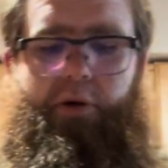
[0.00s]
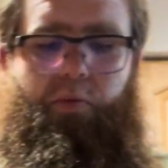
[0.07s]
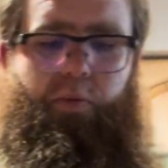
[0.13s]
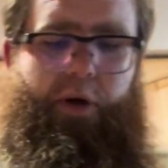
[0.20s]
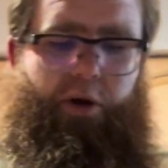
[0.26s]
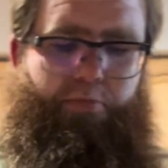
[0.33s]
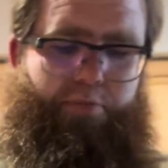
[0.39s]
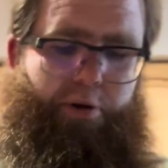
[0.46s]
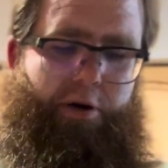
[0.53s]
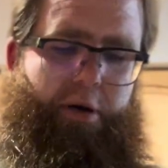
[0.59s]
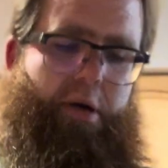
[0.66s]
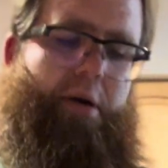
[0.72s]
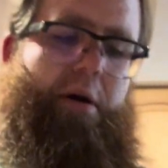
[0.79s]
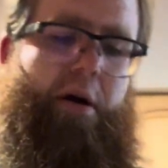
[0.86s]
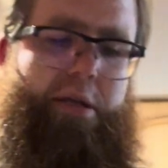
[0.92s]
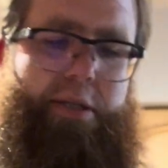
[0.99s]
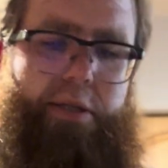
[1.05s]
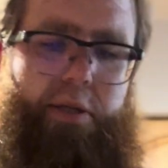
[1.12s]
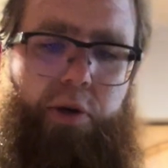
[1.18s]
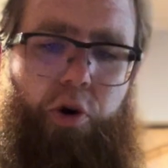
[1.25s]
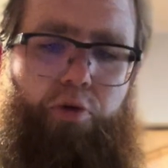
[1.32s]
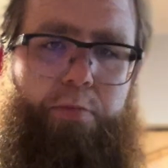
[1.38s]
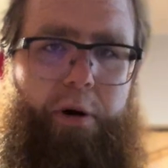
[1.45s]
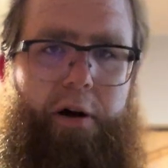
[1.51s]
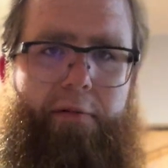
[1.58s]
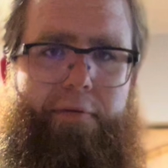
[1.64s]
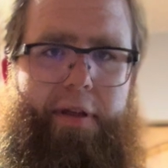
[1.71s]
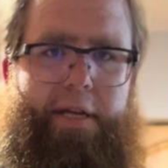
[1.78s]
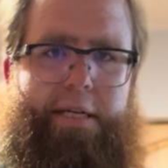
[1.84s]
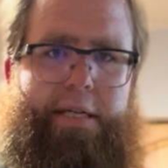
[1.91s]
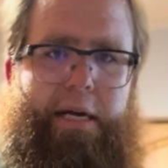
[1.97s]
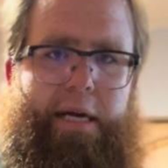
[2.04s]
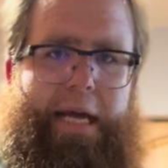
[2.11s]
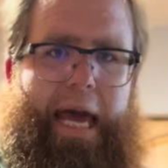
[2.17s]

will put a scoop of this